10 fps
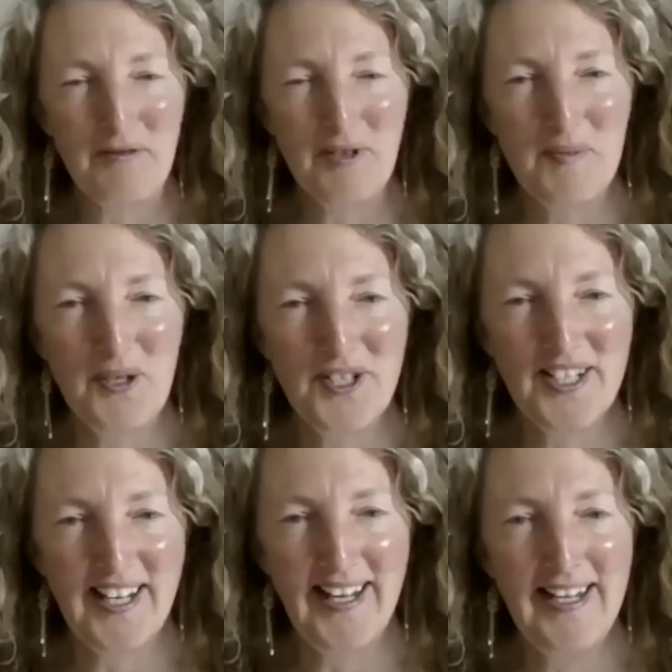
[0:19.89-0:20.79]
from you
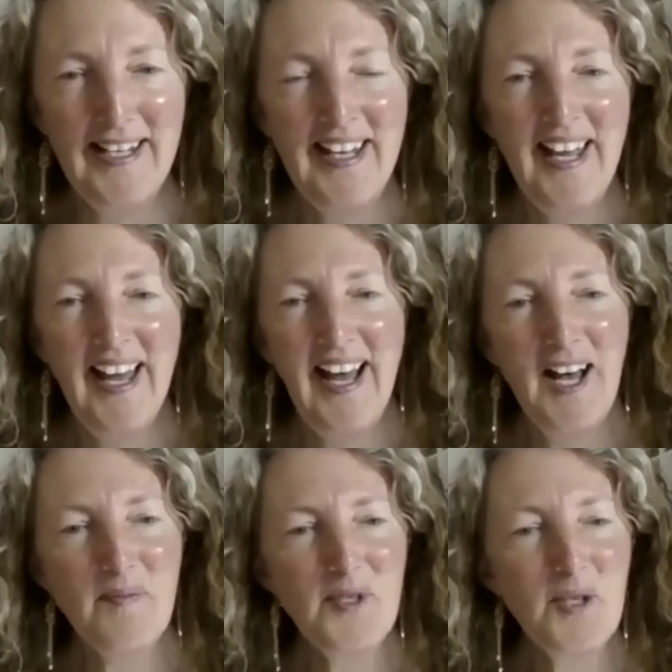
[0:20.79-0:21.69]
today.
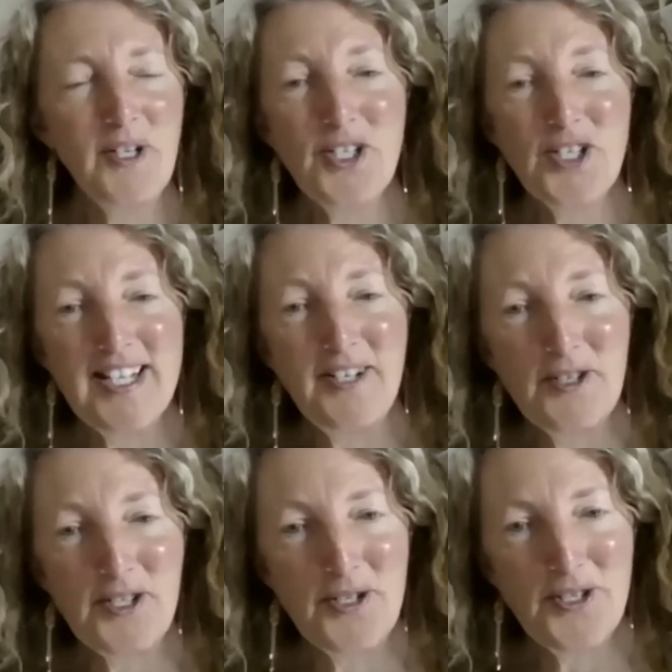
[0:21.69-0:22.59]
Um, do you want to just
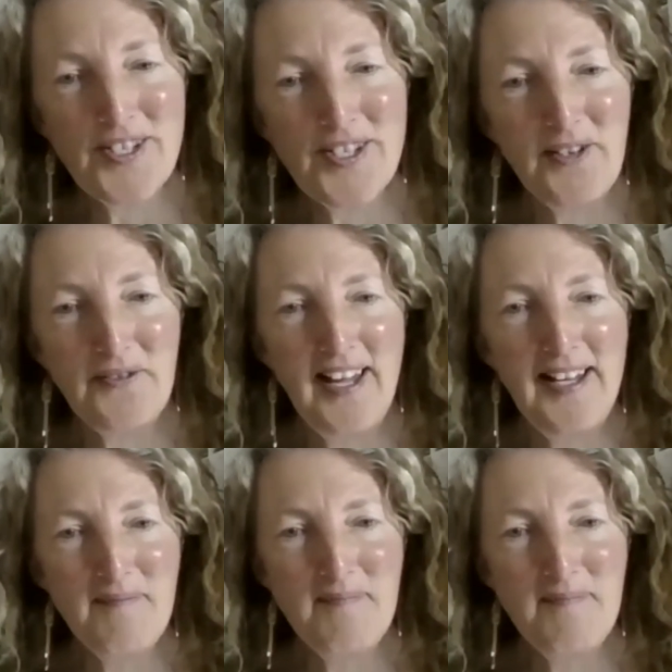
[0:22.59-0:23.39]
introduce yourself, Anne?